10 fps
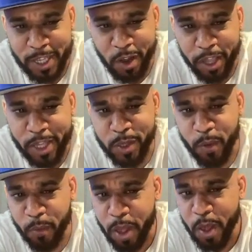Okay, so
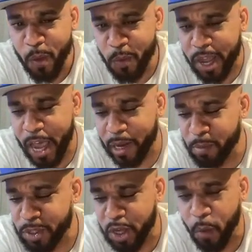what, what kind of
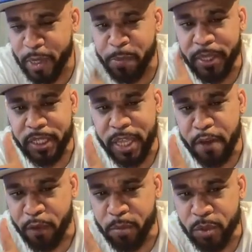music are we expecting to hear
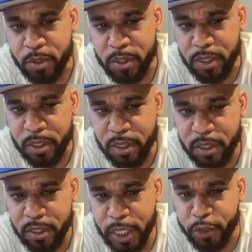from you?
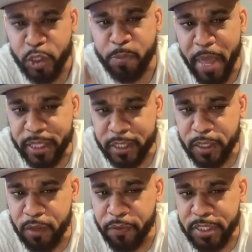
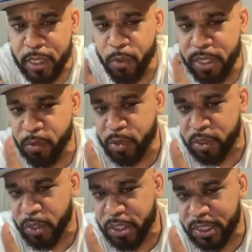introspective? Is it what do you what's,
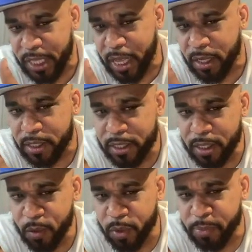what's your style
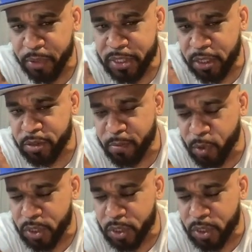in terms of music?